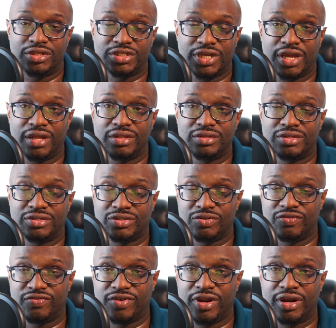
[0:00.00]
child so
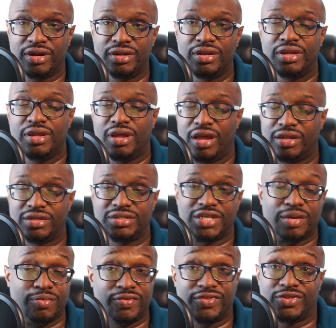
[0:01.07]
far. At the
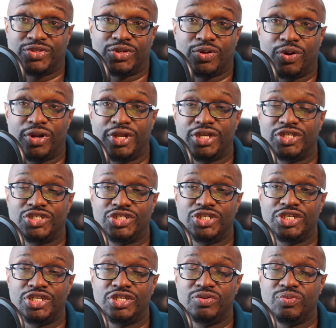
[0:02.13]
time of this recording,
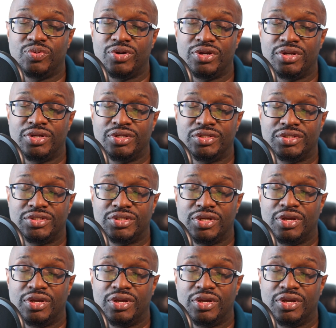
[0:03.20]
she was